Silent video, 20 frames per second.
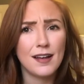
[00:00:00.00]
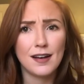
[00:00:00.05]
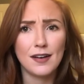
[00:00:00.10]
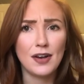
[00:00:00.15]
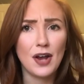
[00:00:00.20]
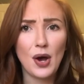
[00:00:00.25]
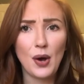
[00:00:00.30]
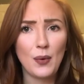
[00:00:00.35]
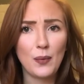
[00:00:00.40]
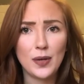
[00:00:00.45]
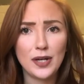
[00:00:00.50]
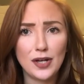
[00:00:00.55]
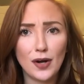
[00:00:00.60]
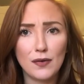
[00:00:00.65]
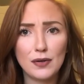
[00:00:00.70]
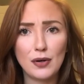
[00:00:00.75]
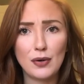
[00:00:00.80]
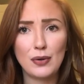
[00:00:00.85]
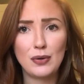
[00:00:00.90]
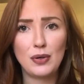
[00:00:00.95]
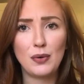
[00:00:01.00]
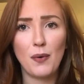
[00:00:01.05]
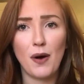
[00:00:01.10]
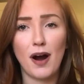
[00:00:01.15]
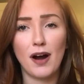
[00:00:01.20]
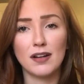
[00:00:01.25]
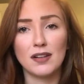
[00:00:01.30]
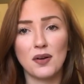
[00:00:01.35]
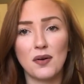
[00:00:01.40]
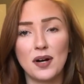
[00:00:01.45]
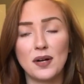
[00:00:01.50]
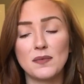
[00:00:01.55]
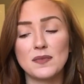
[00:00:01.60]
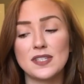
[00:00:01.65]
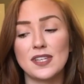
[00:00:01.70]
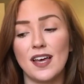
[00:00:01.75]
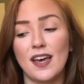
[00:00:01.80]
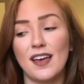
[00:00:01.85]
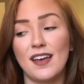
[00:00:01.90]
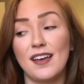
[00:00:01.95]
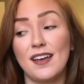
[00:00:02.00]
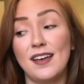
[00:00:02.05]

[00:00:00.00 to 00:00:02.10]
"No, we don't know who you are." Lauren was like